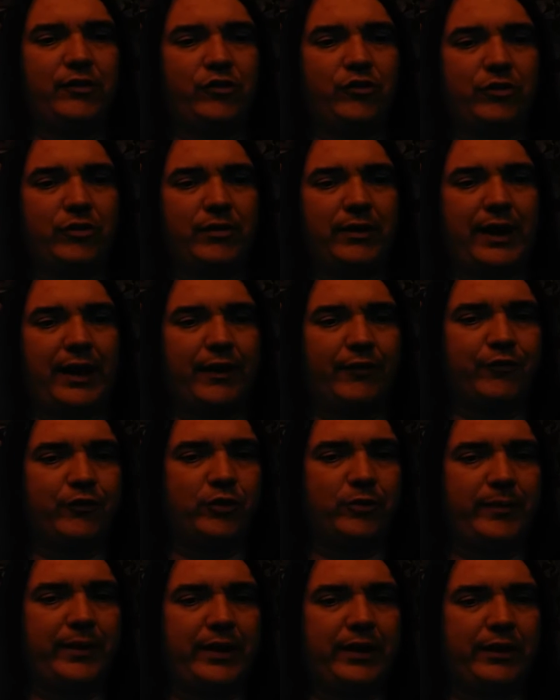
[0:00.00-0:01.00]
injured
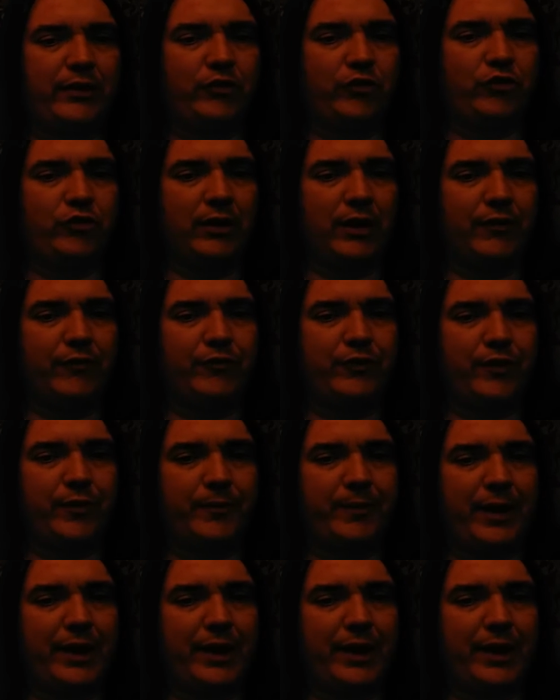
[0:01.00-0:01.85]
after being shoved to the